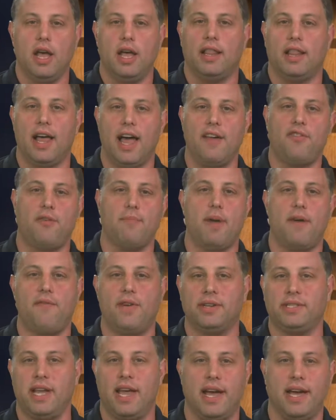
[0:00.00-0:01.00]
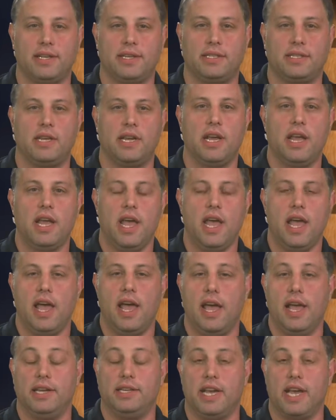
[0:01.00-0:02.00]
Live from FSS
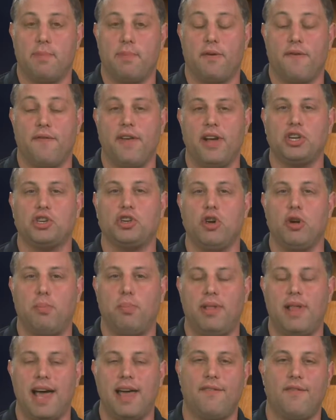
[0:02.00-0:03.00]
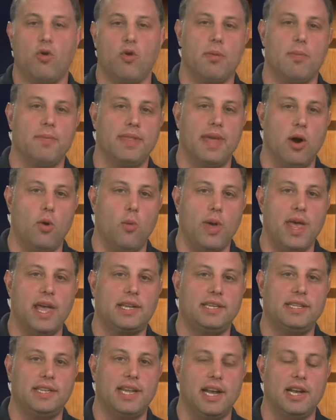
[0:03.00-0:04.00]
is a professional platform that we
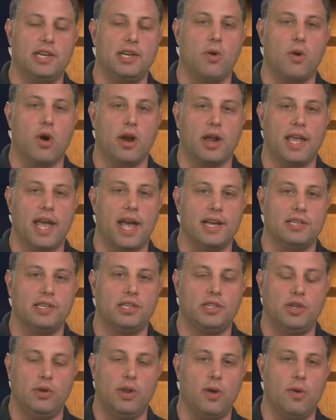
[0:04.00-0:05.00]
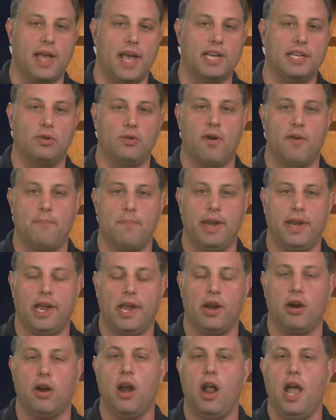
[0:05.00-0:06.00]
extend to our guests, studio guests who have been
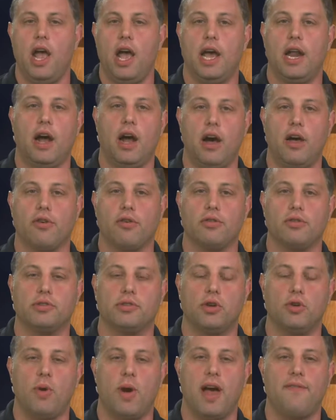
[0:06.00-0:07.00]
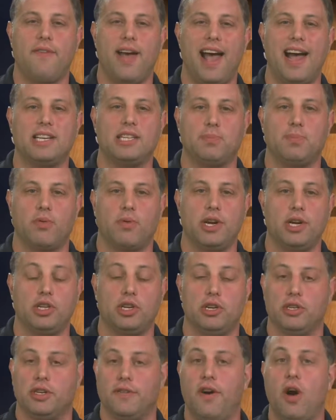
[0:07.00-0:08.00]
here and others who have
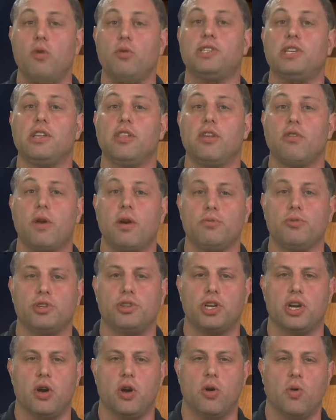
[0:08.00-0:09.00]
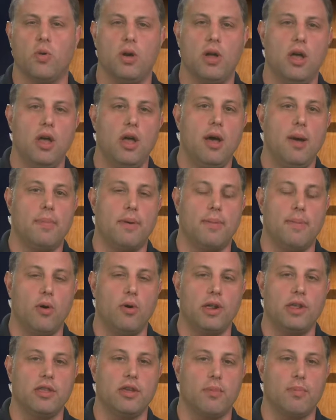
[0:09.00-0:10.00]
aspirations of hosting their own show,
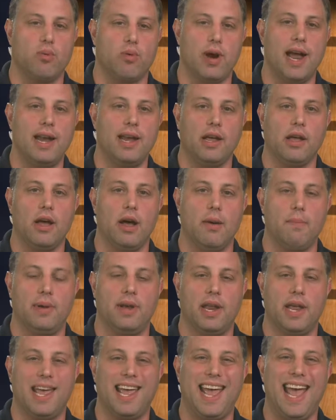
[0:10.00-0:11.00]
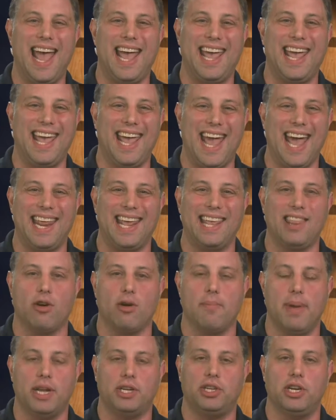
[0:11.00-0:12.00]
promoting their brand and company, and getting
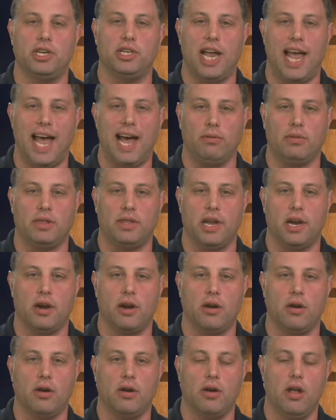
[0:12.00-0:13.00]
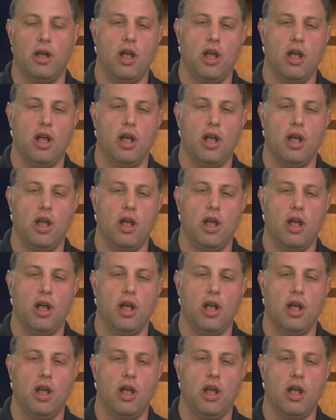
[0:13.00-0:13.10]
their message out there.